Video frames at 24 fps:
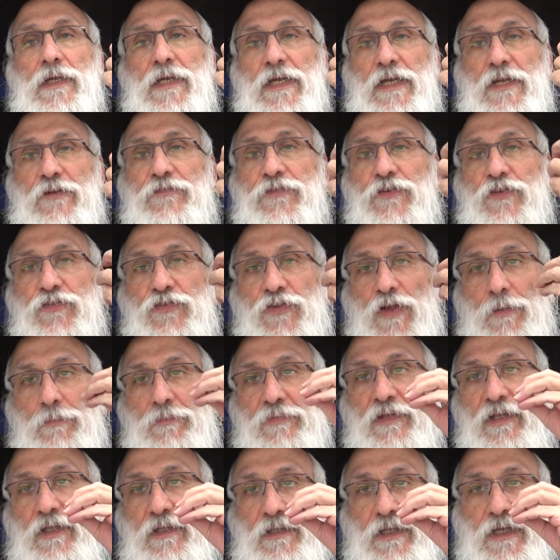if it's
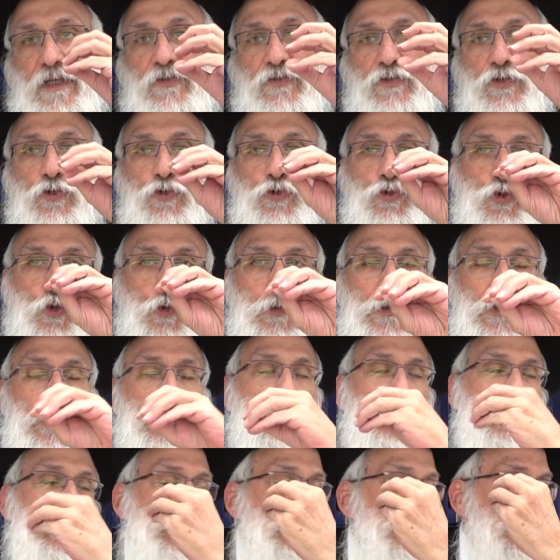something that you're
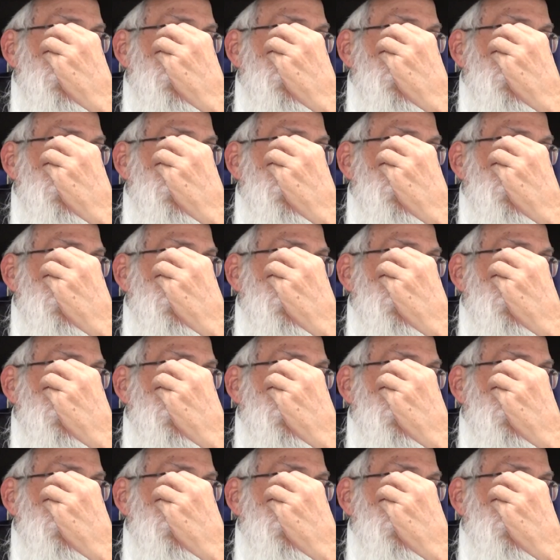doing with the